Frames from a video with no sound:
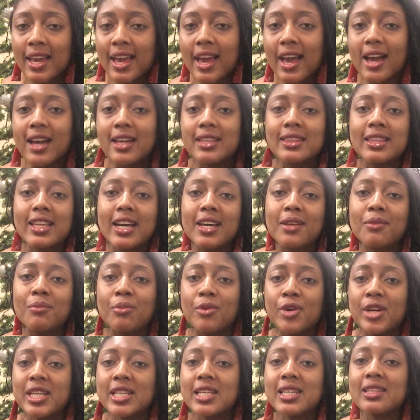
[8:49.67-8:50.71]
and that
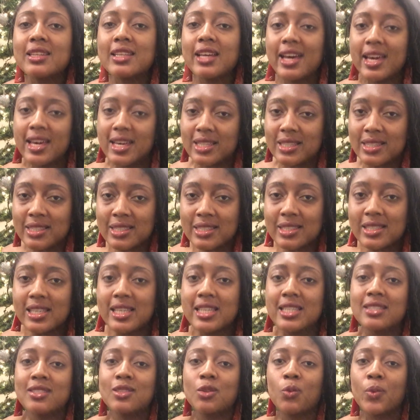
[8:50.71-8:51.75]
braiding the ends
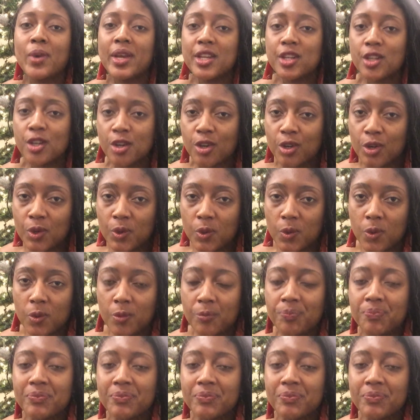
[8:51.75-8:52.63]
is the way to go.